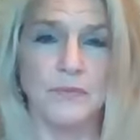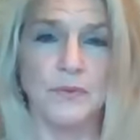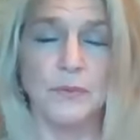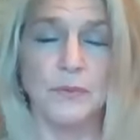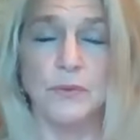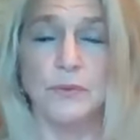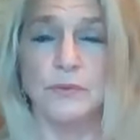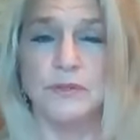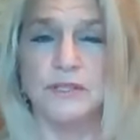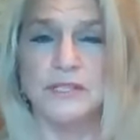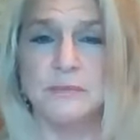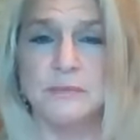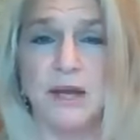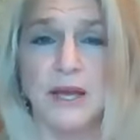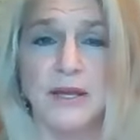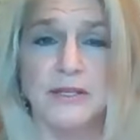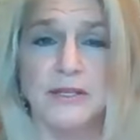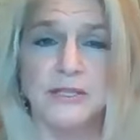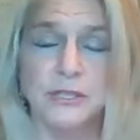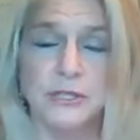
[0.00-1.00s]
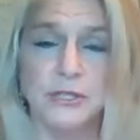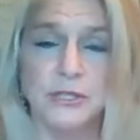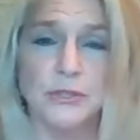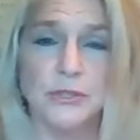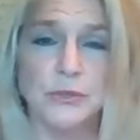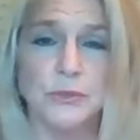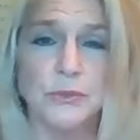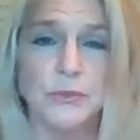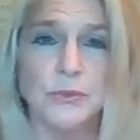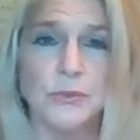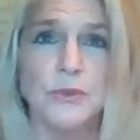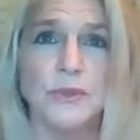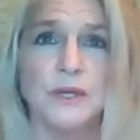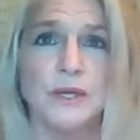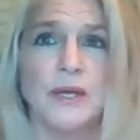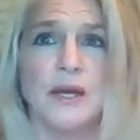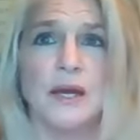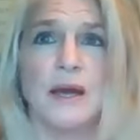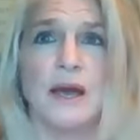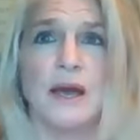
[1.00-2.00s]
will respond to you,
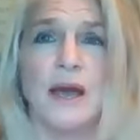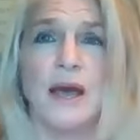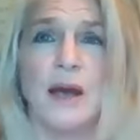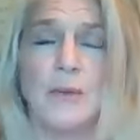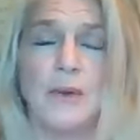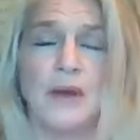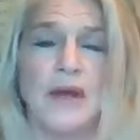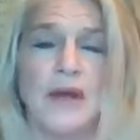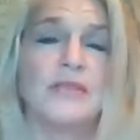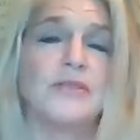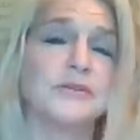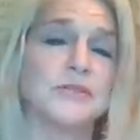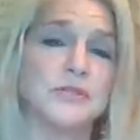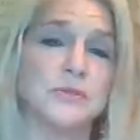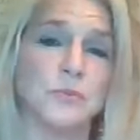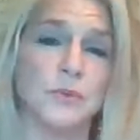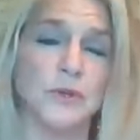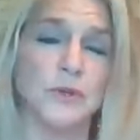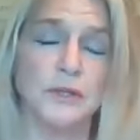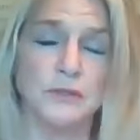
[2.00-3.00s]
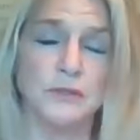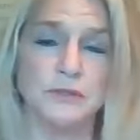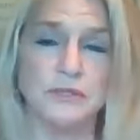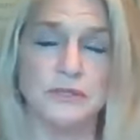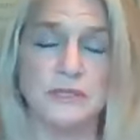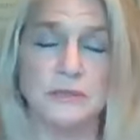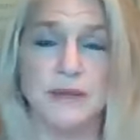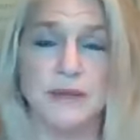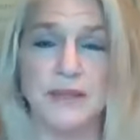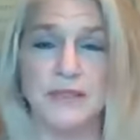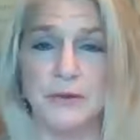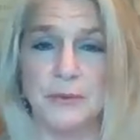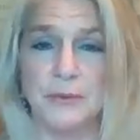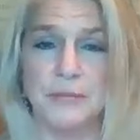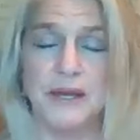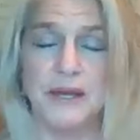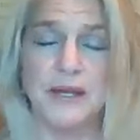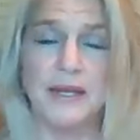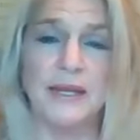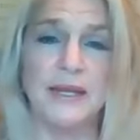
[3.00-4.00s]
how others will spend their
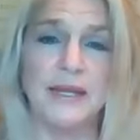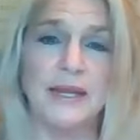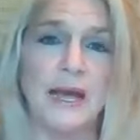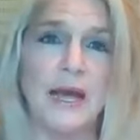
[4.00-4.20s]
money,